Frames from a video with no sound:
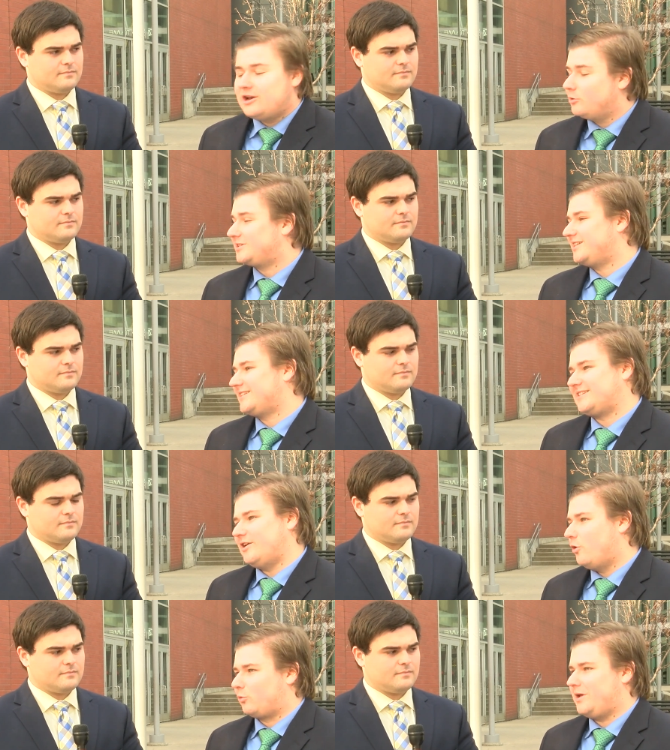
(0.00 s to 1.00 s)
Speaker 1: no assists
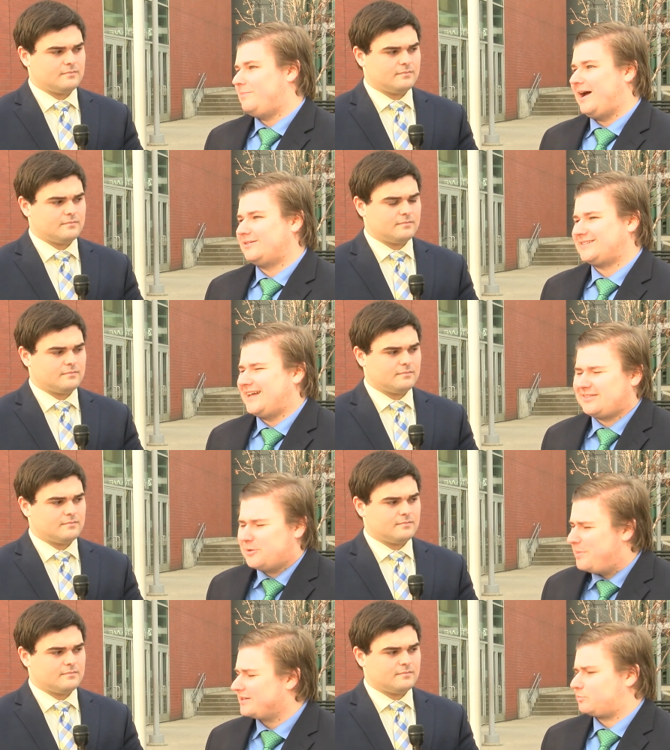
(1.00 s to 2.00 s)
and no rebounds. Not
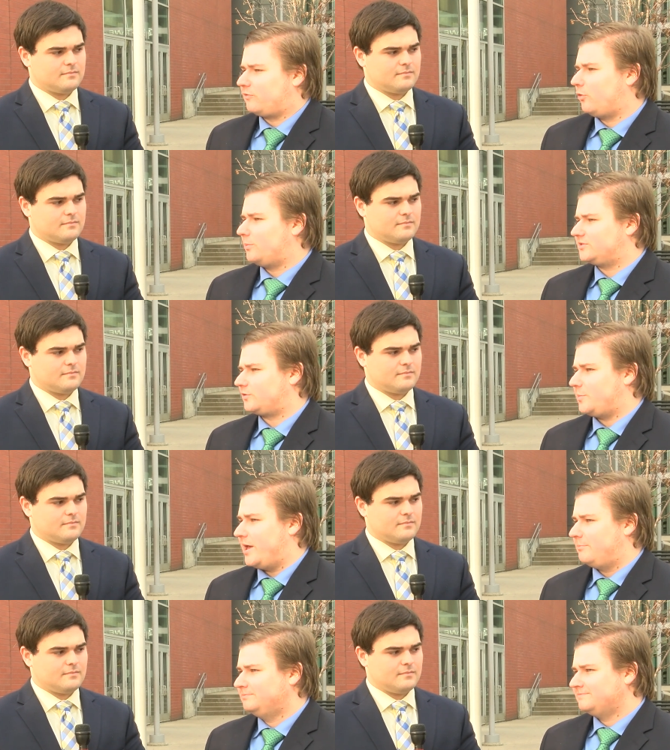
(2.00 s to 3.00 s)
the best performance from
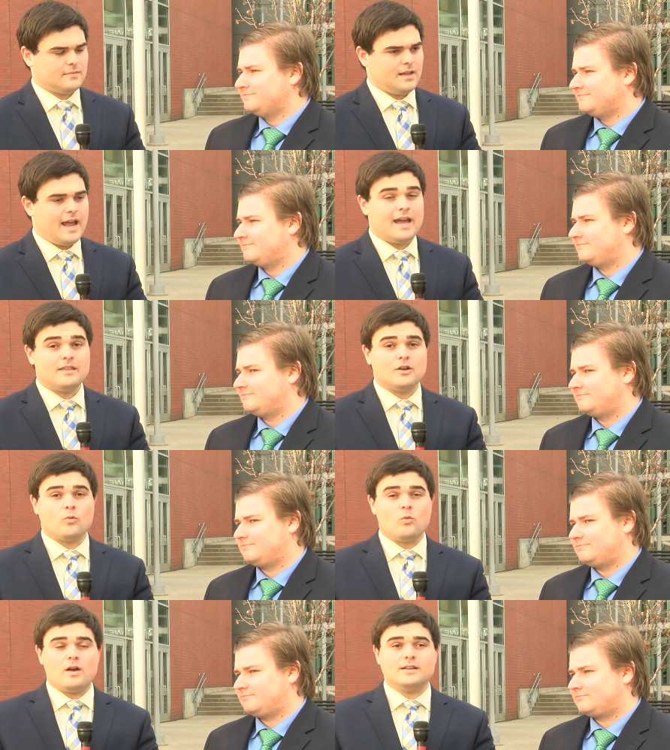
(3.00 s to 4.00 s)
him.
Speaker 2: And
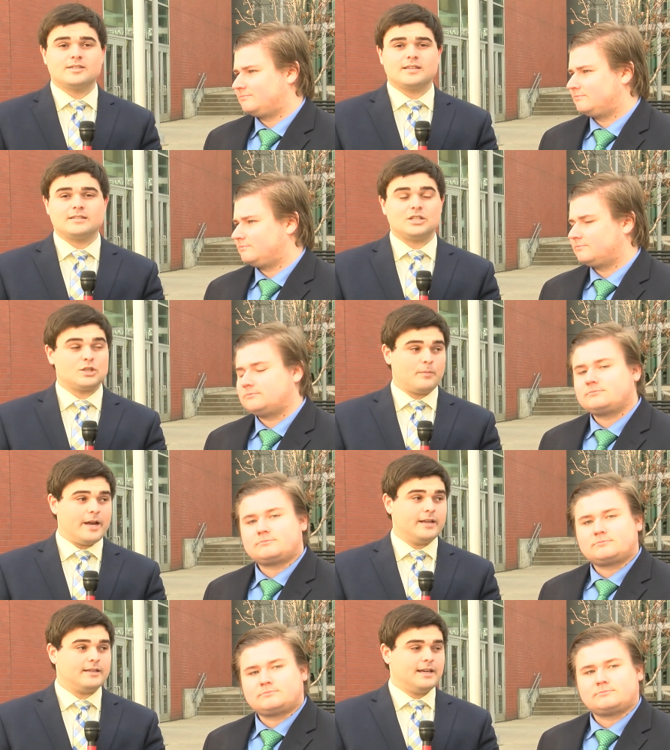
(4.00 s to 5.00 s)
there was,
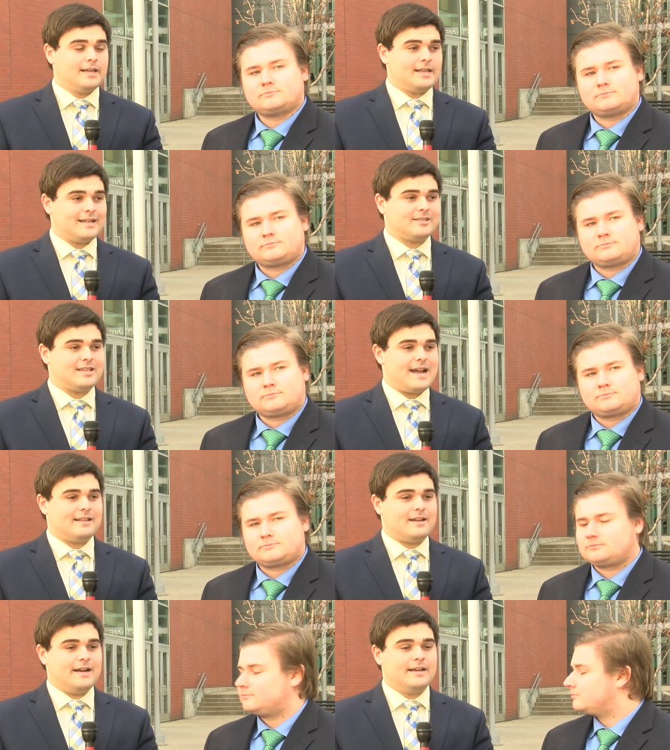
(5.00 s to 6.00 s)
despite that
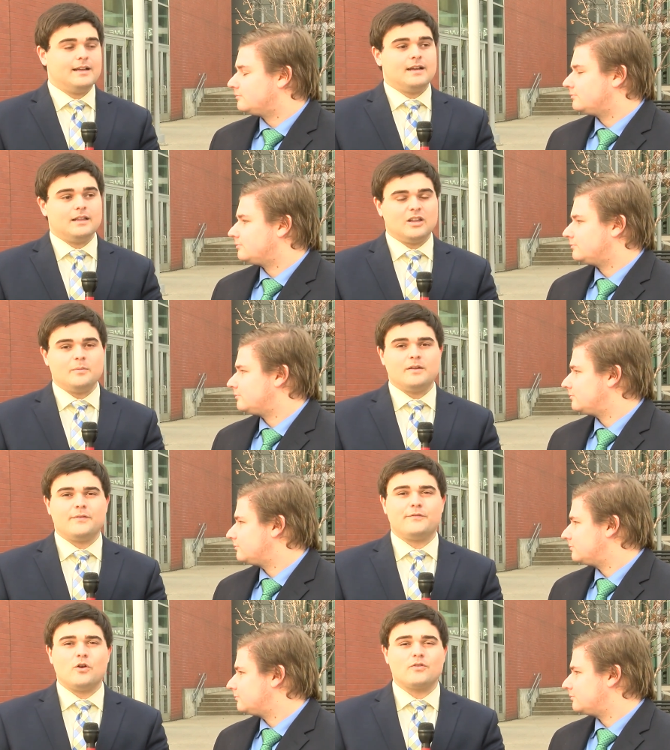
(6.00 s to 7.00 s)
stat line, a little bit
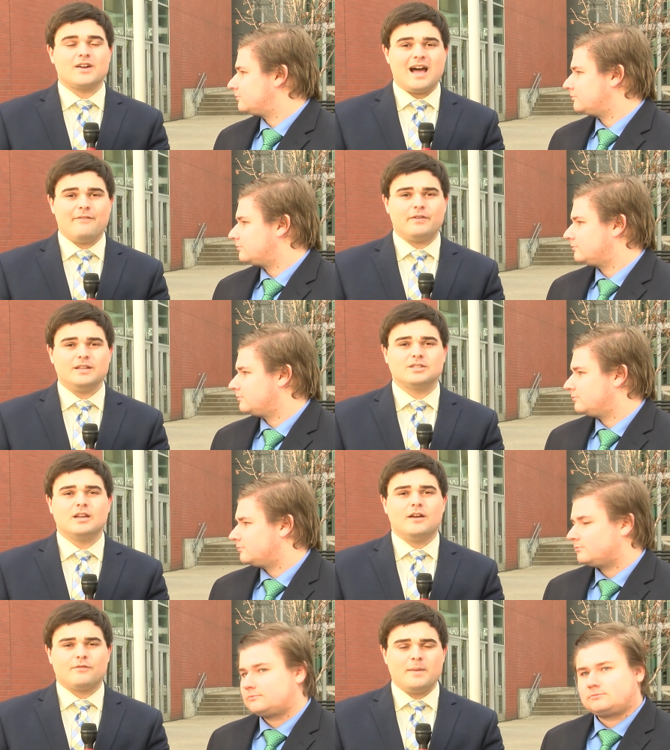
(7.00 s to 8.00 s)
of a vote of confidence
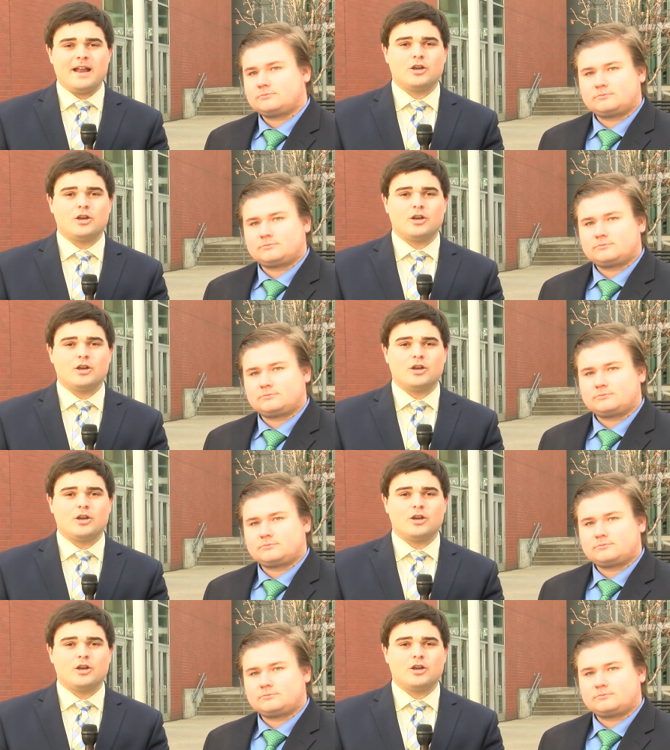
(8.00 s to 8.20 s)
from head